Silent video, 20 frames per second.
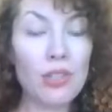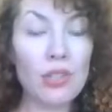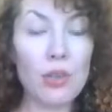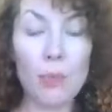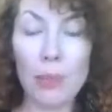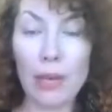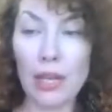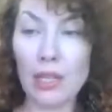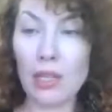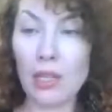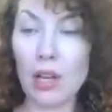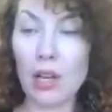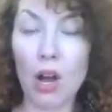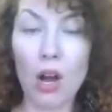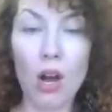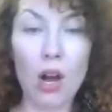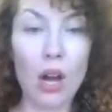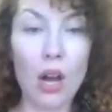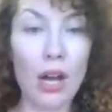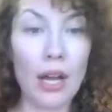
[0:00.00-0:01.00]
depending
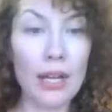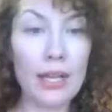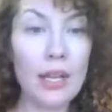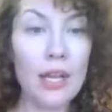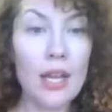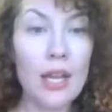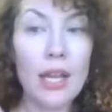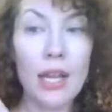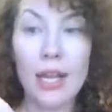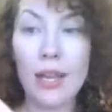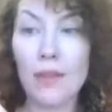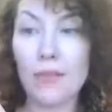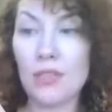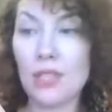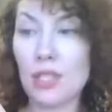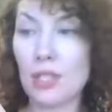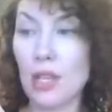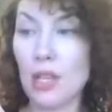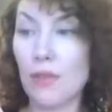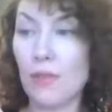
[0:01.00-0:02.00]
on
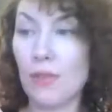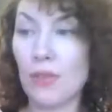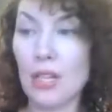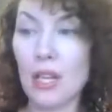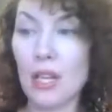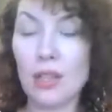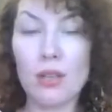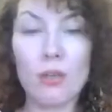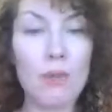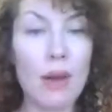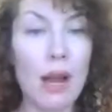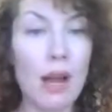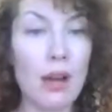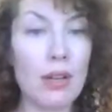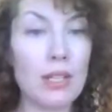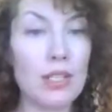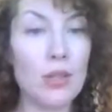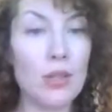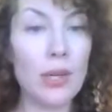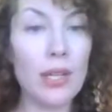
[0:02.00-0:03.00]
if another route
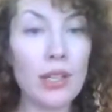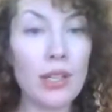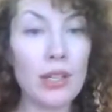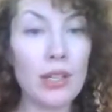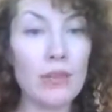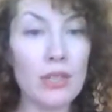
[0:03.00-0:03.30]
is quicker,